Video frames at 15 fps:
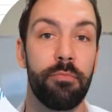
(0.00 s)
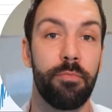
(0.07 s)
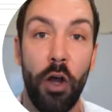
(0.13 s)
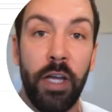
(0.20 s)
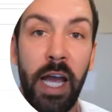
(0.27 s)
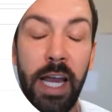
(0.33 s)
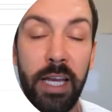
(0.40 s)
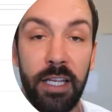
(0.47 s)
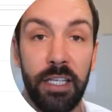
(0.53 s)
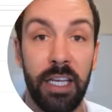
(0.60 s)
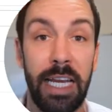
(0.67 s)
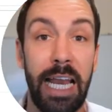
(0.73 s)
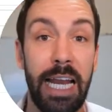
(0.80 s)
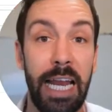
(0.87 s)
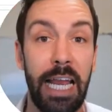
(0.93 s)
Okay, to
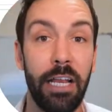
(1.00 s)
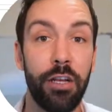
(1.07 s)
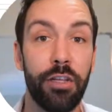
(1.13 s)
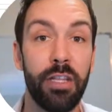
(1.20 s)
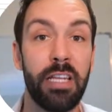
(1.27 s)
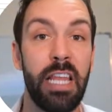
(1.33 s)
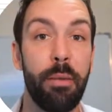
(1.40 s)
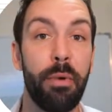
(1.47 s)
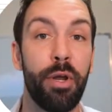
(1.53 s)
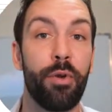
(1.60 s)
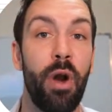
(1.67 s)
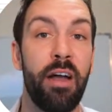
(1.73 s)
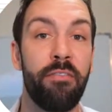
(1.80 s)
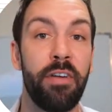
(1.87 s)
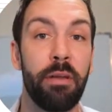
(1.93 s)
get into the
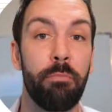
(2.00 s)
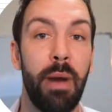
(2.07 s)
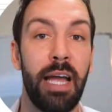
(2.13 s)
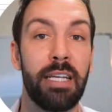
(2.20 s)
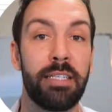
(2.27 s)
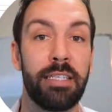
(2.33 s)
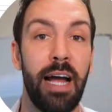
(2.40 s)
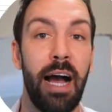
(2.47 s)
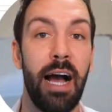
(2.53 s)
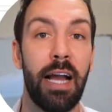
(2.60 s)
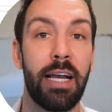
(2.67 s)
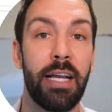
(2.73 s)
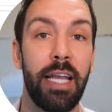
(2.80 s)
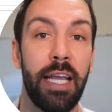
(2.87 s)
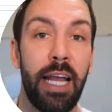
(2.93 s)
demographic based
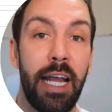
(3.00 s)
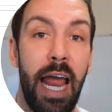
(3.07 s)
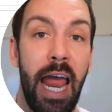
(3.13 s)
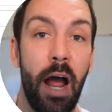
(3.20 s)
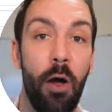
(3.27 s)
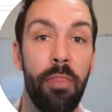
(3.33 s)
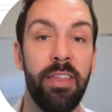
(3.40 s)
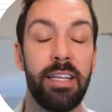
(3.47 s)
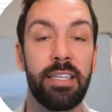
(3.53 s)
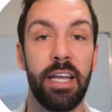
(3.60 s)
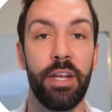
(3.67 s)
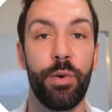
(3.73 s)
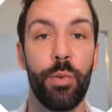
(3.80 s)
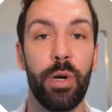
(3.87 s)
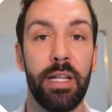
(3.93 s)
targeting and how this
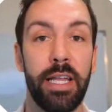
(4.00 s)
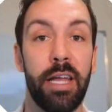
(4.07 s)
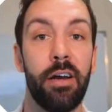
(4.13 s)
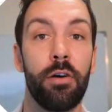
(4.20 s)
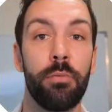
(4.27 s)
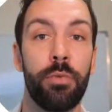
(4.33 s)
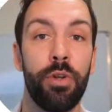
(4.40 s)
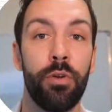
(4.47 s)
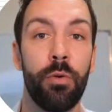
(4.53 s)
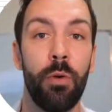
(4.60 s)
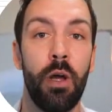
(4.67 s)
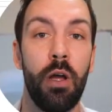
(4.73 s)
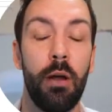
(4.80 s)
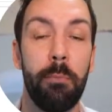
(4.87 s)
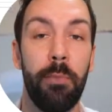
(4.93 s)
can really help you
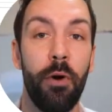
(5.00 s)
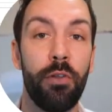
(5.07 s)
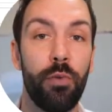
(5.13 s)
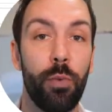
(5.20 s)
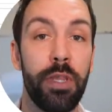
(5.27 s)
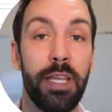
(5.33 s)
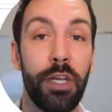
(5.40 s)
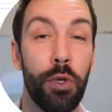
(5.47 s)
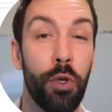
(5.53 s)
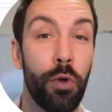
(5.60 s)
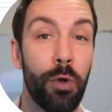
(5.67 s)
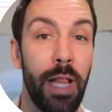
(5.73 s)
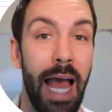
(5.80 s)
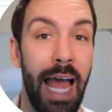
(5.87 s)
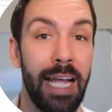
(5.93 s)
both within your
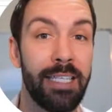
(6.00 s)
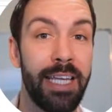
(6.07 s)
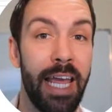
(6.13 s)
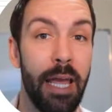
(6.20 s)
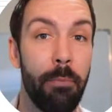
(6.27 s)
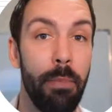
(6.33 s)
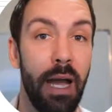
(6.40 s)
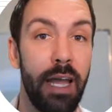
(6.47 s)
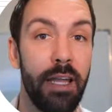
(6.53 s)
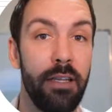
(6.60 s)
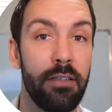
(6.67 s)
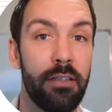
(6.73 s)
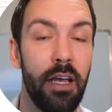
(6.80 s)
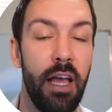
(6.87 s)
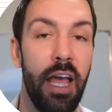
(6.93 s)
Google Ads
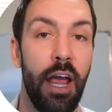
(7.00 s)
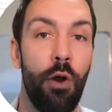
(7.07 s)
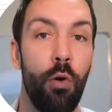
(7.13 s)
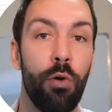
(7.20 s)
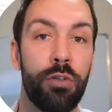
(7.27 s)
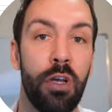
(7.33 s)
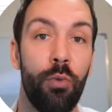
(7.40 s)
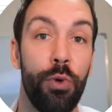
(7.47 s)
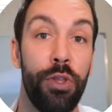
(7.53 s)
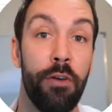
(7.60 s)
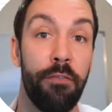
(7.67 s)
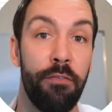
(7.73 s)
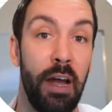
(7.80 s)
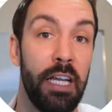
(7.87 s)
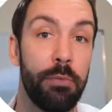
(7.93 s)
campaigns and also with your
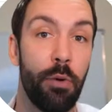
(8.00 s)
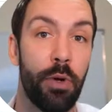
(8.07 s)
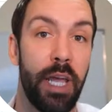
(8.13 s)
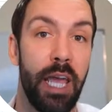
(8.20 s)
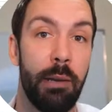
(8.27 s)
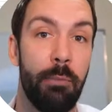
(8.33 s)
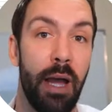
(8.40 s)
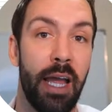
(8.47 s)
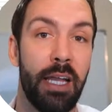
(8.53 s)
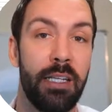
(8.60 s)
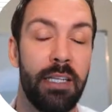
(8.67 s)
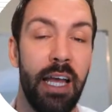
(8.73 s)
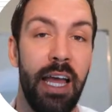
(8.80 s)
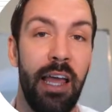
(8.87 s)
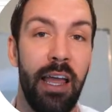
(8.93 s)
Facebook campaigns,